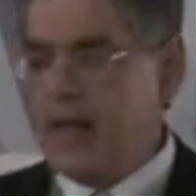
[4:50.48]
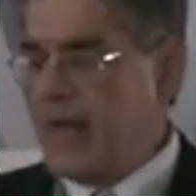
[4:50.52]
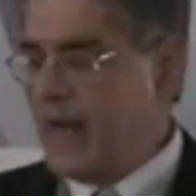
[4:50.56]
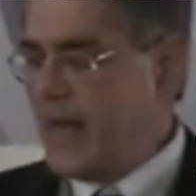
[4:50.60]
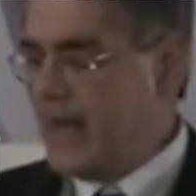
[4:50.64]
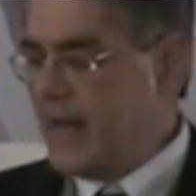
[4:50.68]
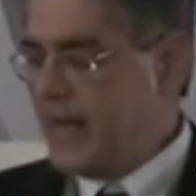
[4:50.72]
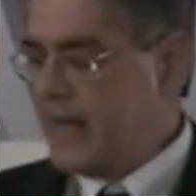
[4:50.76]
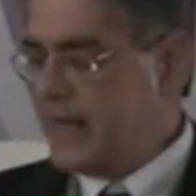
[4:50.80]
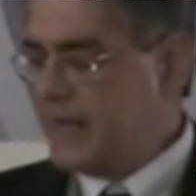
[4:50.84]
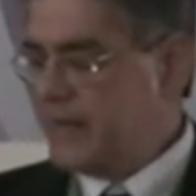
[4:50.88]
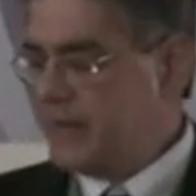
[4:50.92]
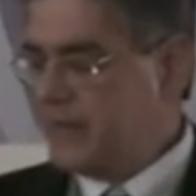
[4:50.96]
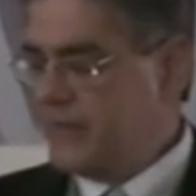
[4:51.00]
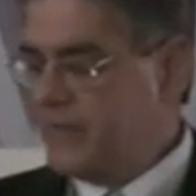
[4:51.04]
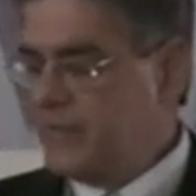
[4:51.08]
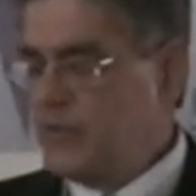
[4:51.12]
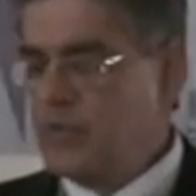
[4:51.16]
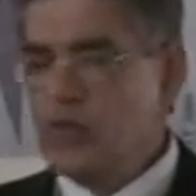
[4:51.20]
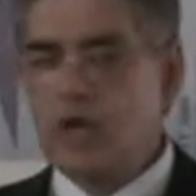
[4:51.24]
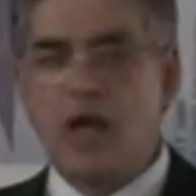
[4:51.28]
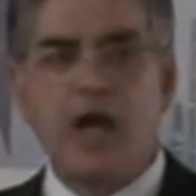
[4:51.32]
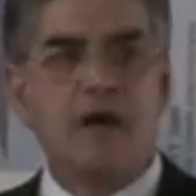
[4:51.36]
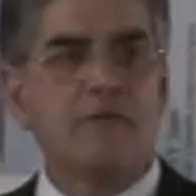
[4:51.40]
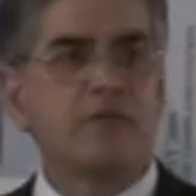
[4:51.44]
and
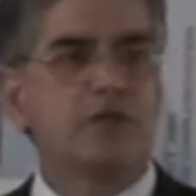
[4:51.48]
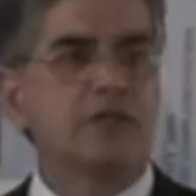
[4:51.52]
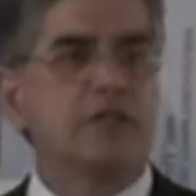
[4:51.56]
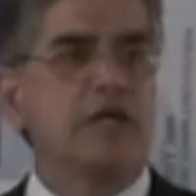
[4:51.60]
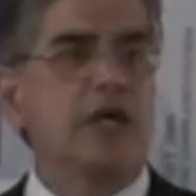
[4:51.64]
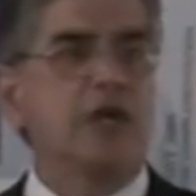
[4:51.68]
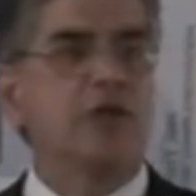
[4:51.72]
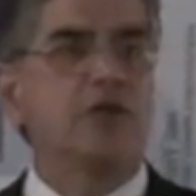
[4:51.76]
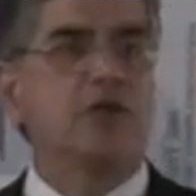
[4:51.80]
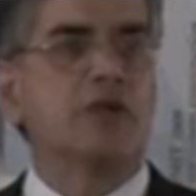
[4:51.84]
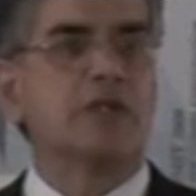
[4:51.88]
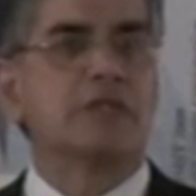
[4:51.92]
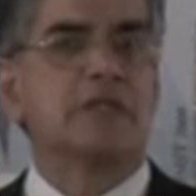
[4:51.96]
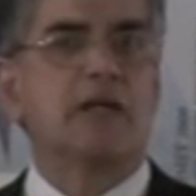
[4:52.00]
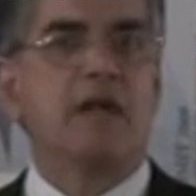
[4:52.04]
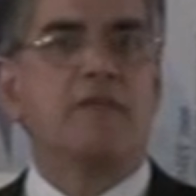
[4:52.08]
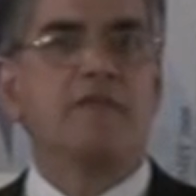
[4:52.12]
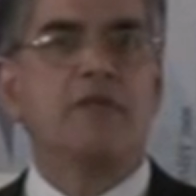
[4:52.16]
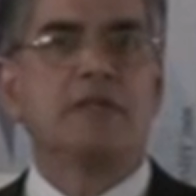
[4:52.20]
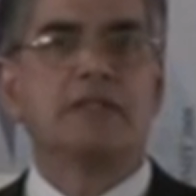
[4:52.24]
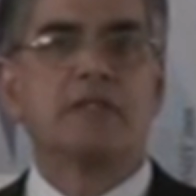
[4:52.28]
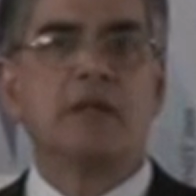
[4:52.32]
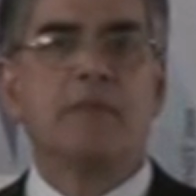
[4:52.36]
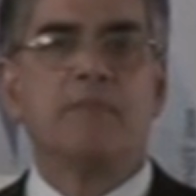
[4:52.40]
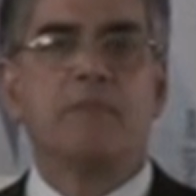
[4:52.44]
you have to say to yourself
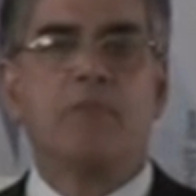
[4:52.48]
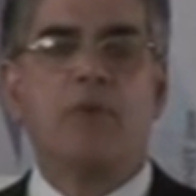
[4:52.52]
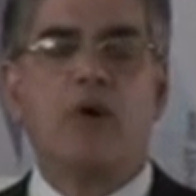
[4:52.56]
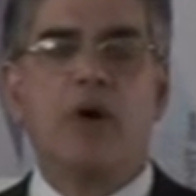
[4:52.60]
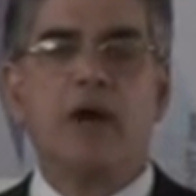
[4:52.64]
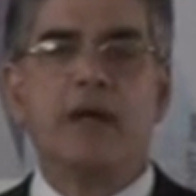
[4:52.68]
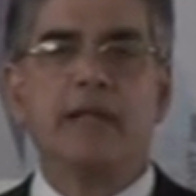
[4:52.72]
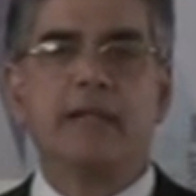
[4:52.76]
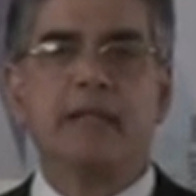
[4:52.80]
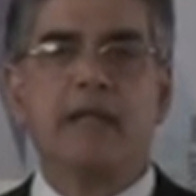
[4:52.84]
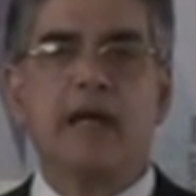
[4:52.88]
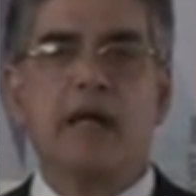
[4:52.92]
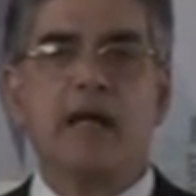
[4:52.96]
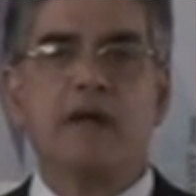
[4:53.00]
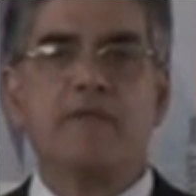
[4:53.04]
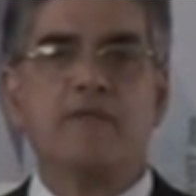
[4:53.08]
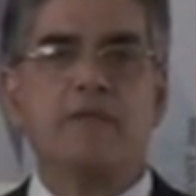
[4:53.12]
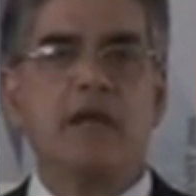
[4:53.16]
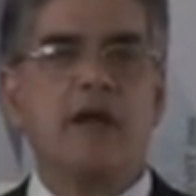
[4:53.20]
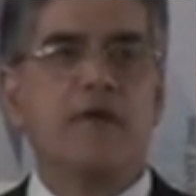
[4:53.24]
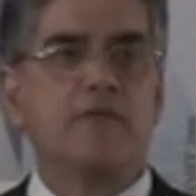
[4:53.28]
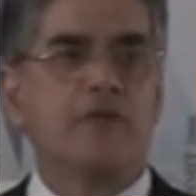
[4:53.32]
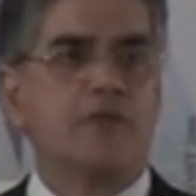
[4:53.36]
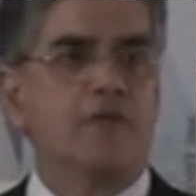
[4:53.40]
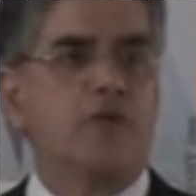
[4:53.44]
at some point that we
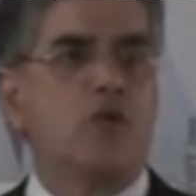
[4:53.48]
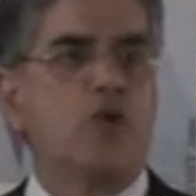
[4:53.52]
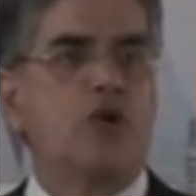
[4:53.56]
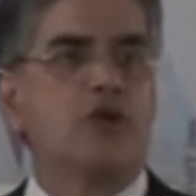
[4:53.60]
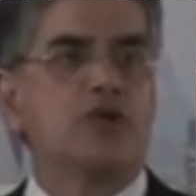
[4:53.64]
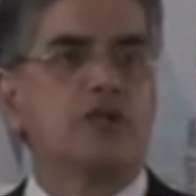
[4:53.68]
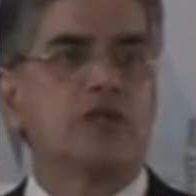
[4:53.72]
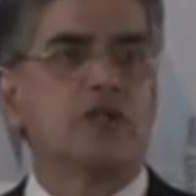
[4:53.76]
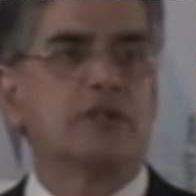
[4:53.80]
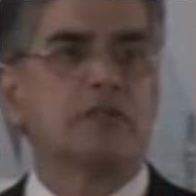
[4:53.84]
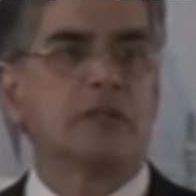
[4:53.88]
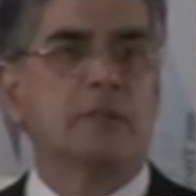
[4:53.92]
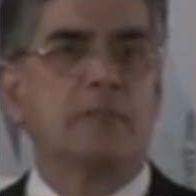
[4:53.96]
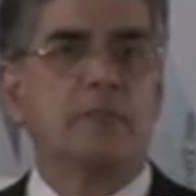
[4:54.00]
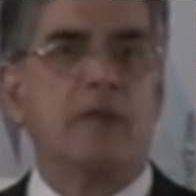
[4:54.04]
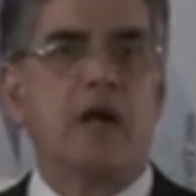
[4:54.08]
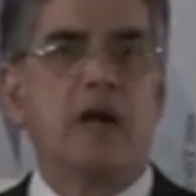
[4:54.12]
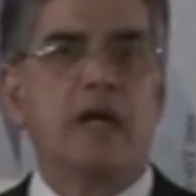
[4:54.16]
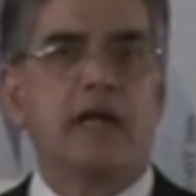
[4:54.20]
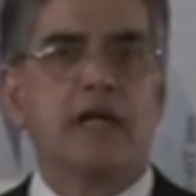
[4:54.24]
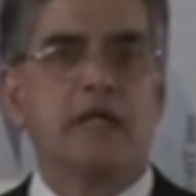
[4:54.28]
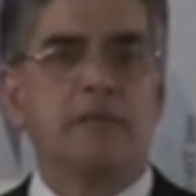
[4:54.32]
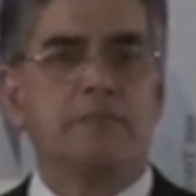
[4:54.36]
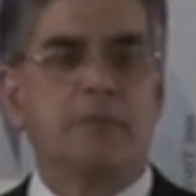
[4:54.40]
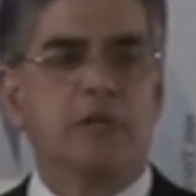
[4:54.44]
have to focus on some markets,